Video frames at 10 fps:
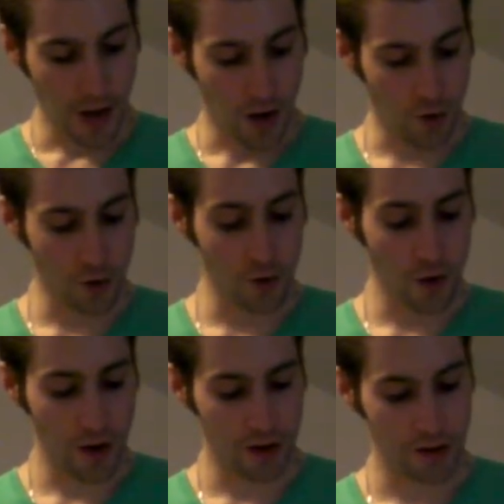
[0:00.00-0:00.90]

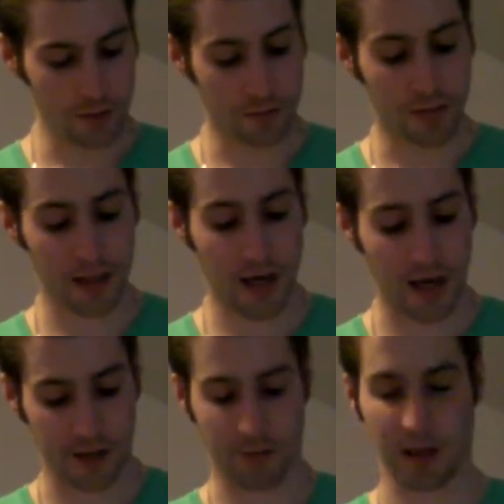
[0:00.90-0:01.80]
Oh, but
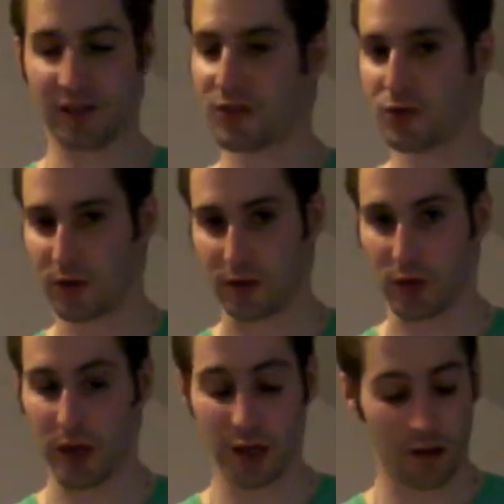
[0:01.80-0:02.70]
I must not
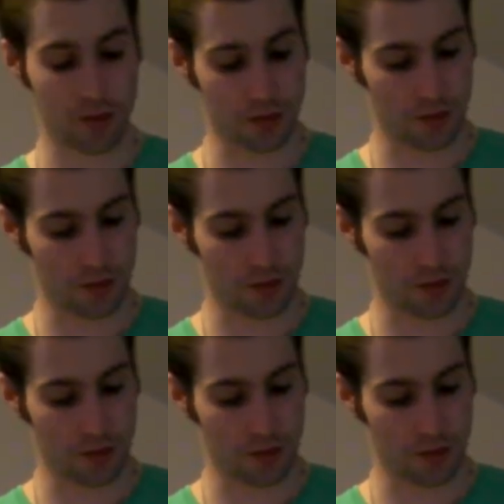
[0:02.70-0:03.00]
forget,